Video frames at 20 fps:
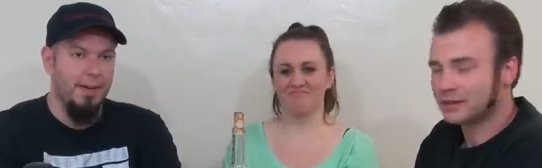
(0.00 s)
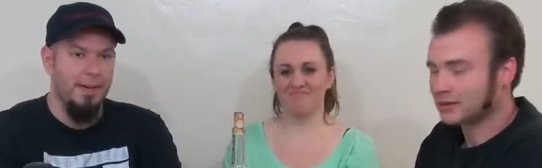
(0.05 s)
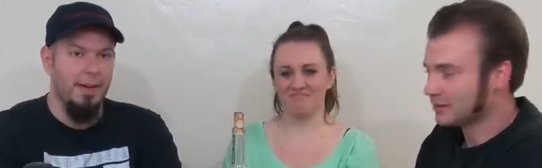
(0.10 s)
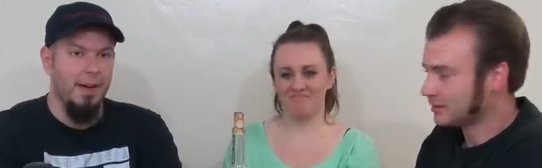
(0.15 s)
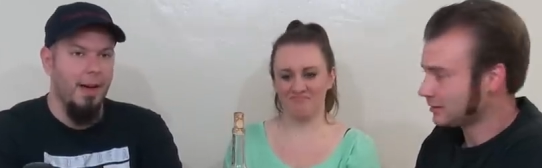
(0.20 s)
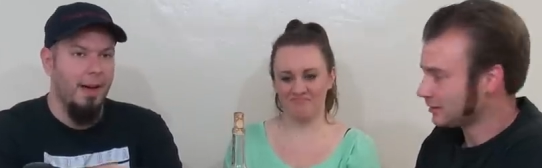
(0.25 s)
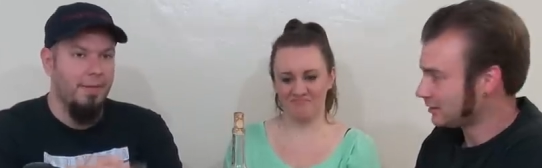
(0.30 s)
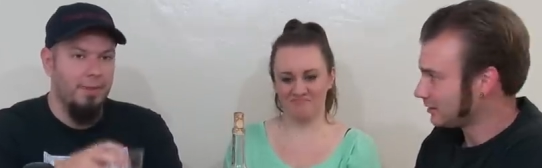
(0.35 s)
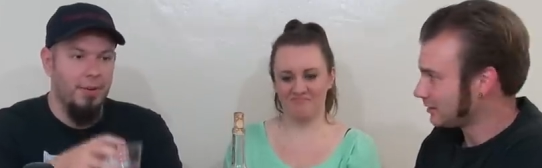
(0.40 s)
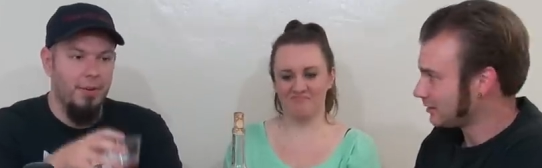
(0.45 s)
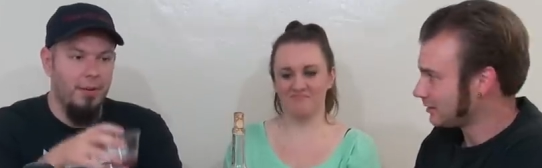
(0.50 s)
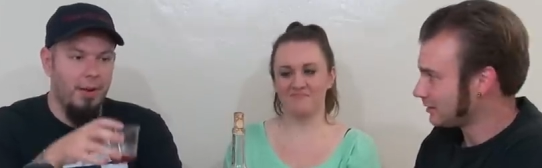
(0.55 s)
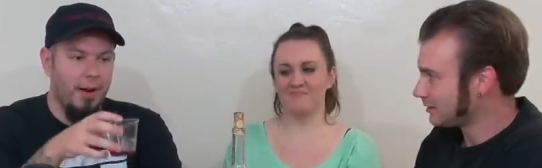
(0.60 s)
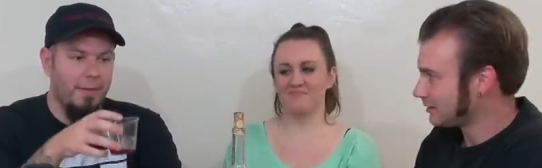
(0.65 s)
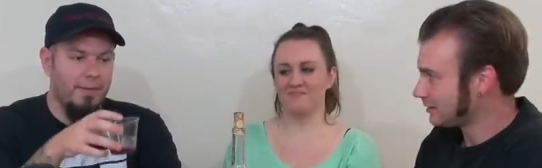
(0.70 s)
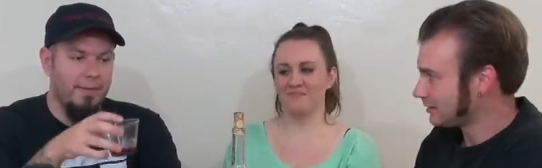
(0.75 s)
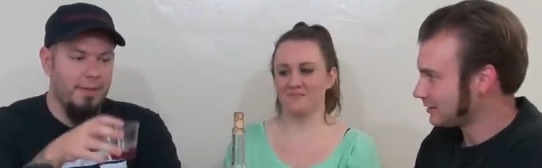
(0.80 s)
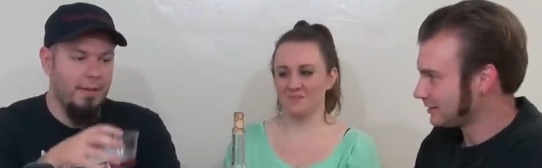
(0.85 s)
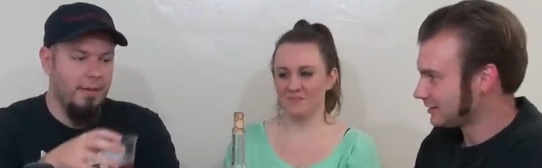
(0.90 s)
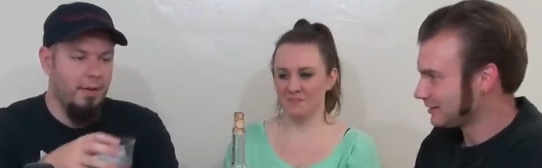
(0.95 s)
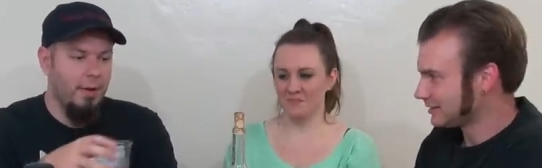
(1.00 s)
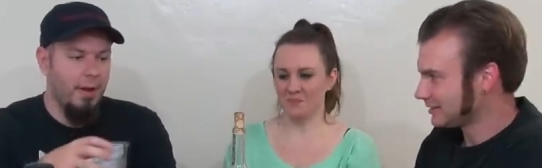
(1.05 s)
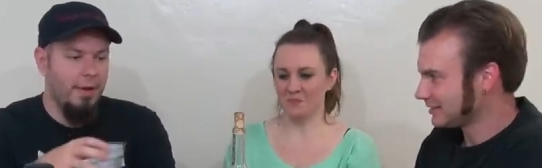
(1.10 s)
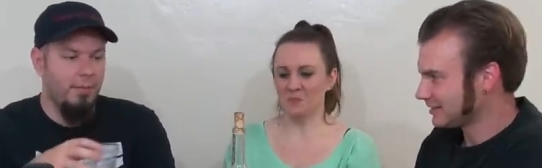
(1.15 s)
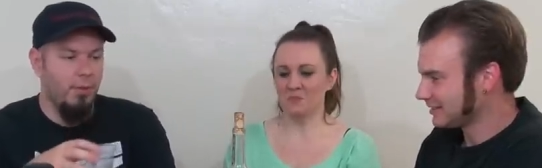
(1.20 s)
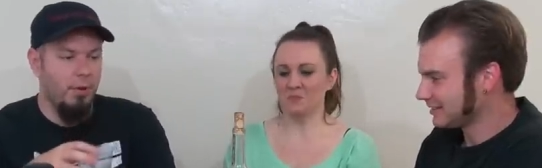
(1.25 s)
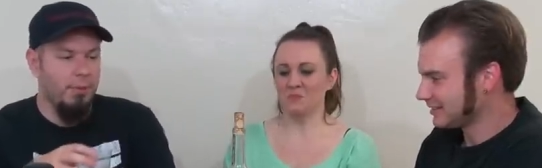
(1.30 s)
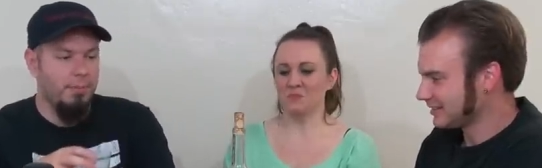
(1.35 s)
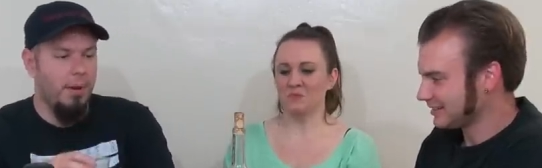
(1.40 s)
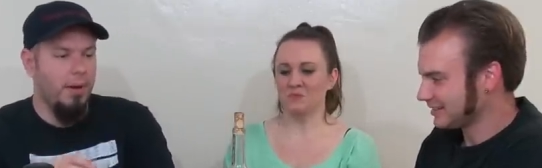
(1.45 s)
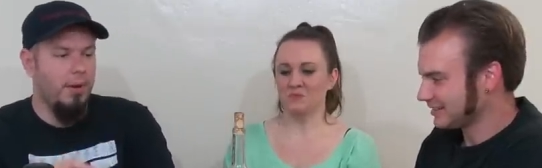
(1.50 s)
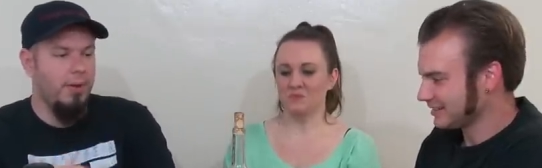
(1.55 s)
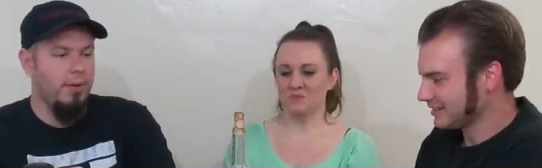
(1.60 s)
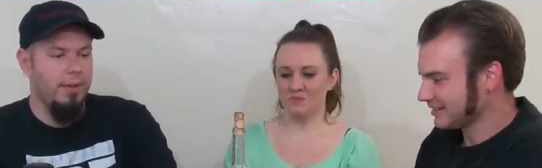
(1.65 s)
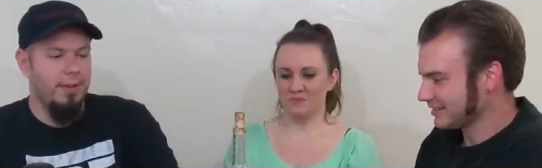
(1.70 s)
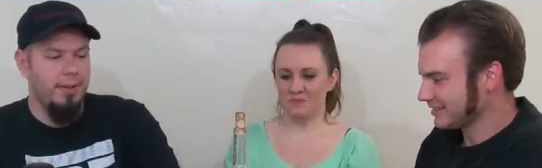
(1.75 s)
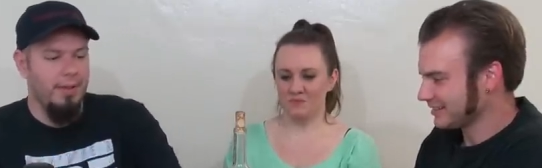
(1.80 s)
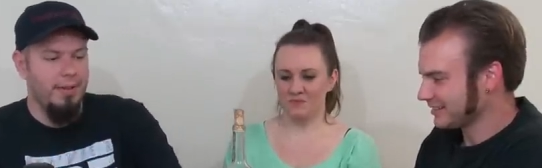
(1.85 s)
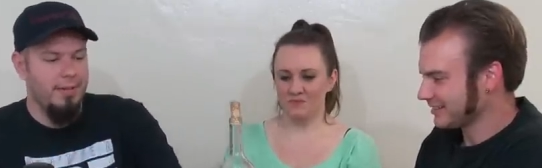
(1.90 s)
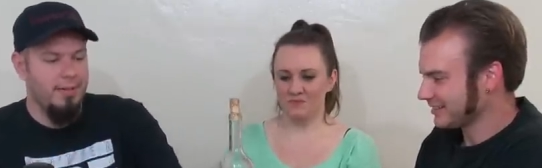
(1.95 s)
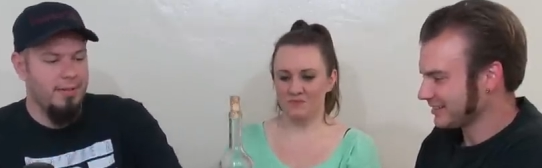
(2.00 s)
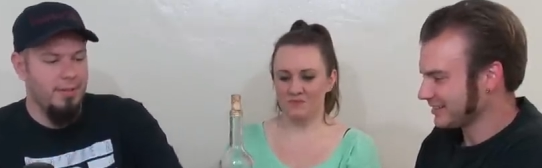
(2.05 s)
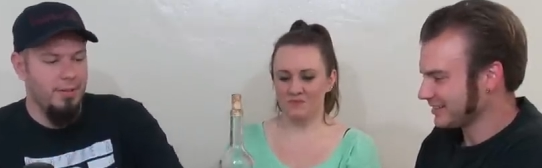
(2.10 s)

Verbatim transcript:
Speaker 1: after you have you have one bottle of this,